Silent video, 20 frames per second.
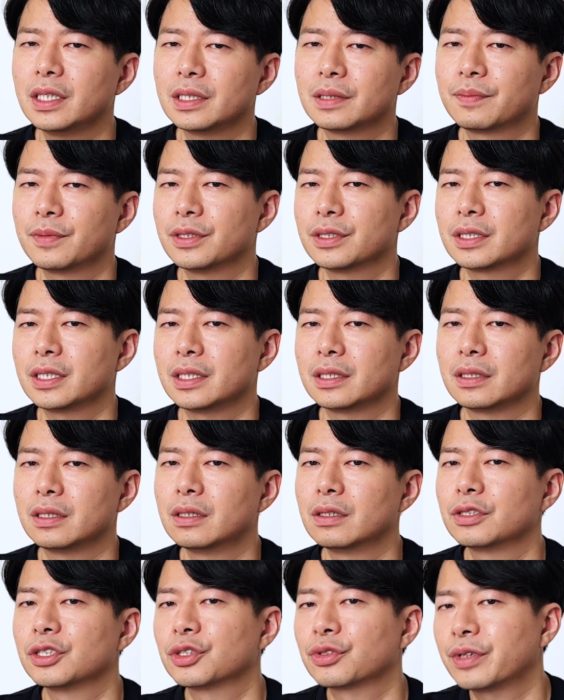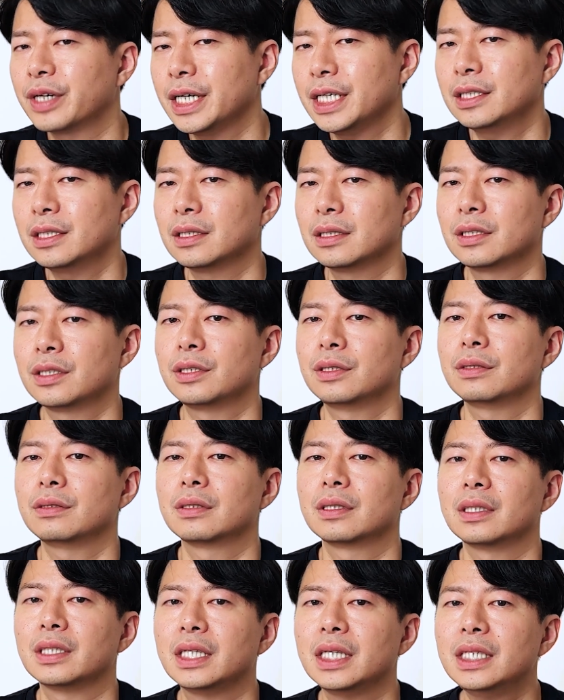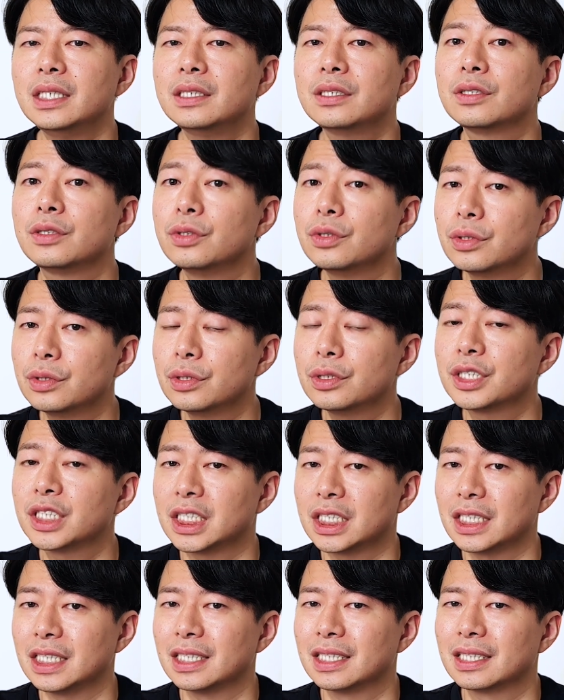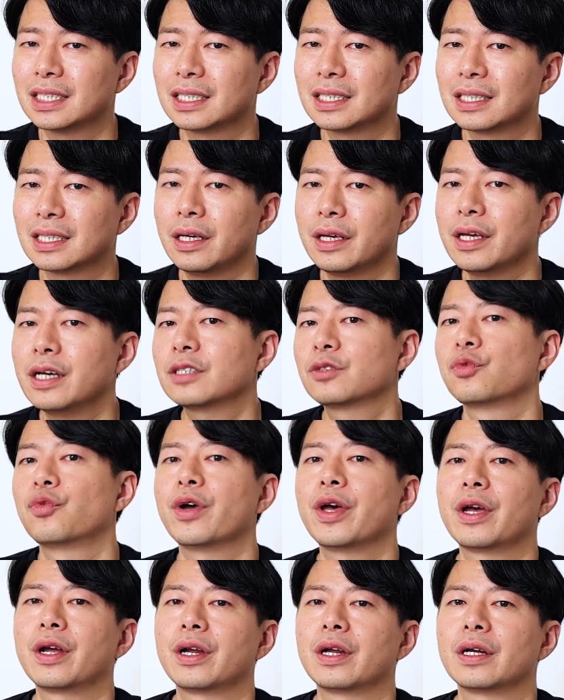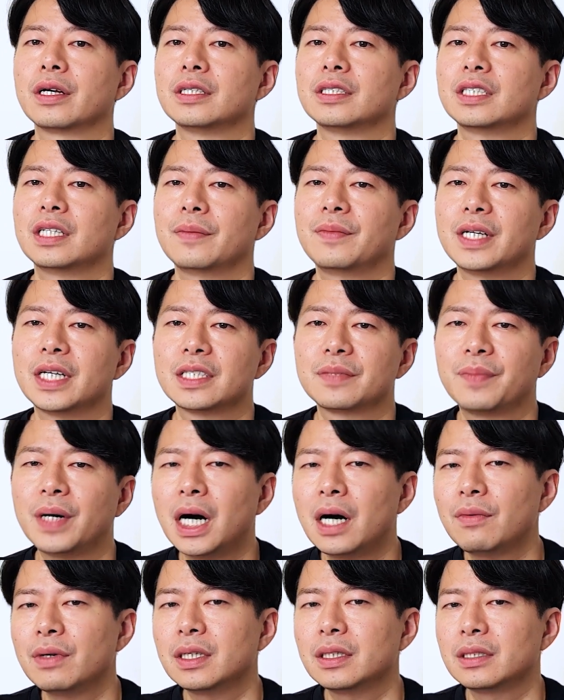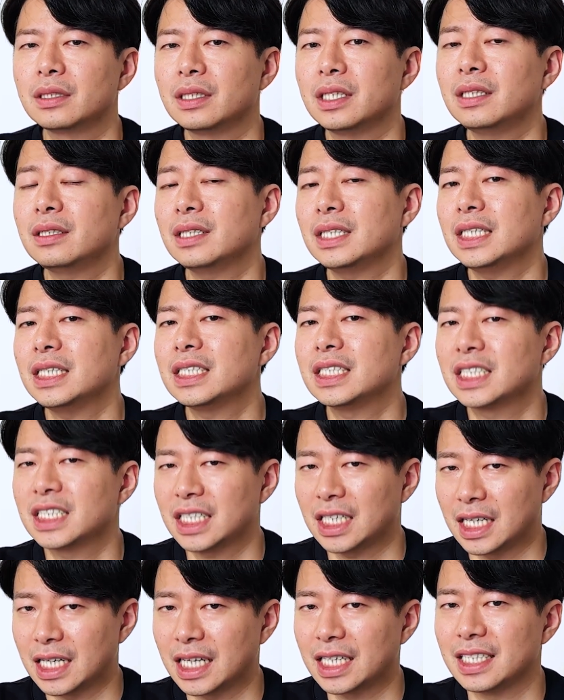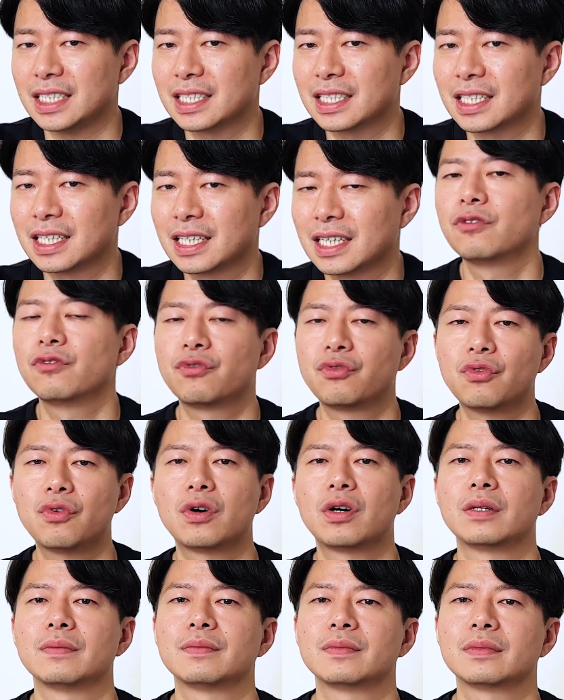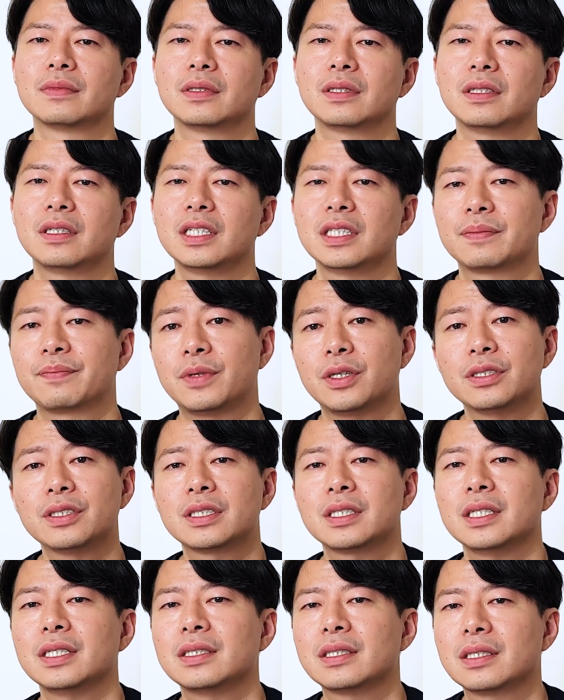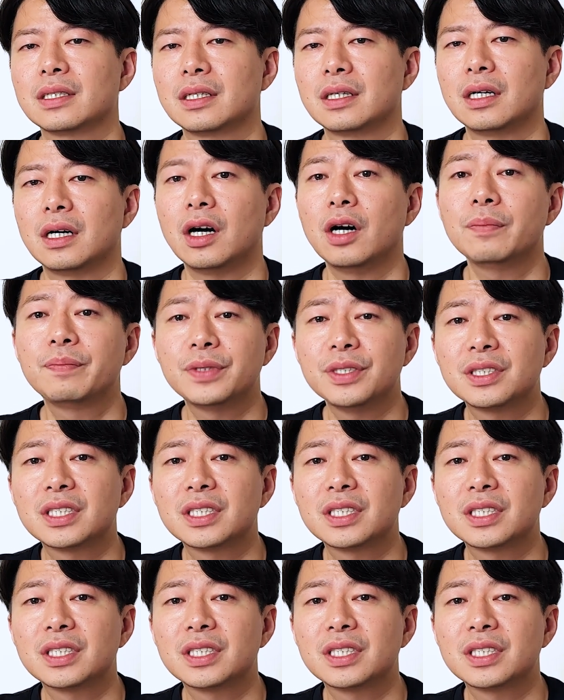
responses go straight to a linked Google Sheet. Here's where Gemini's power really shines. Form, responses, open